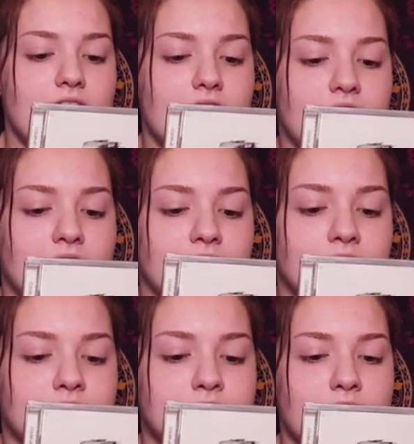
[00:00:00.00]

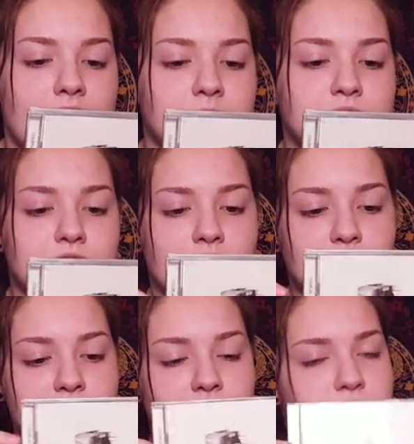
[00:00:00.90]
And Amsterdam
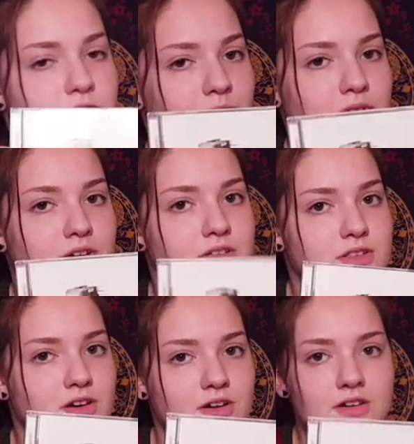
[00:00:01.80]
is also a really good
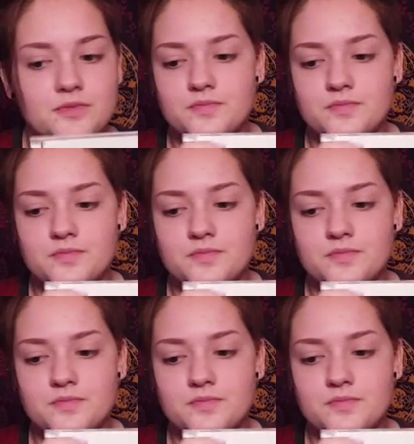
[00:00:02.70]
song.